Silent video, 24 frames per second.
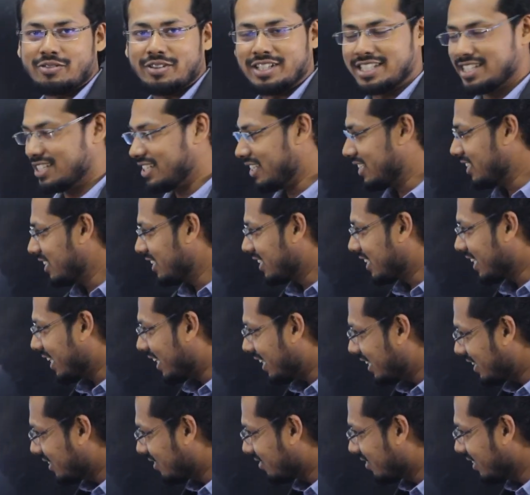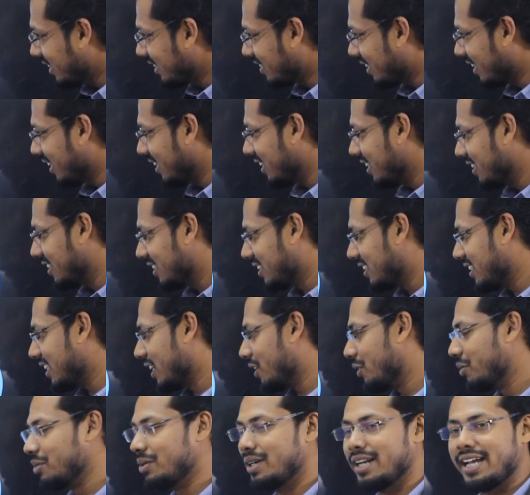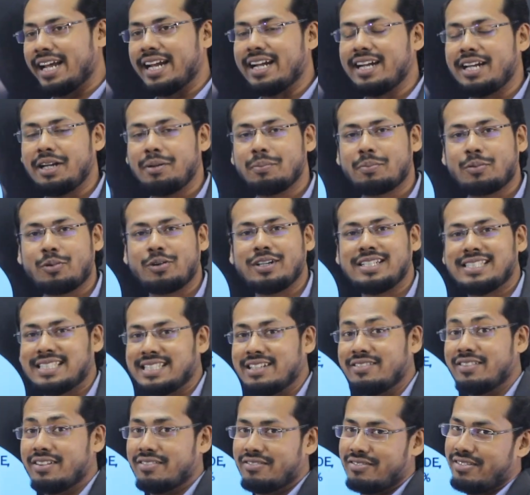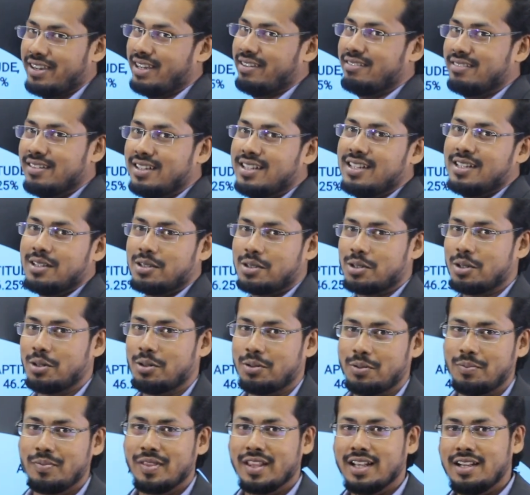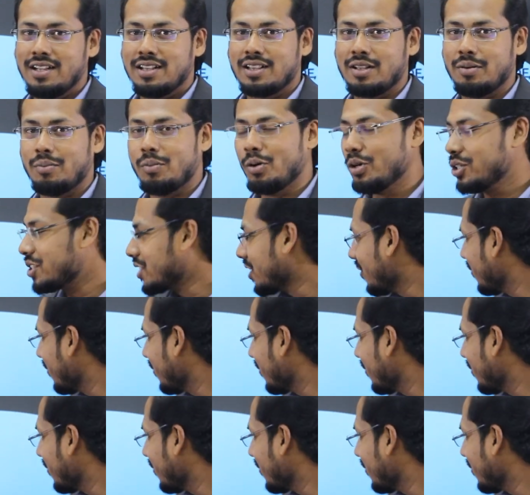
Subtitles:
questions, and reasoning is around 18.75. So the most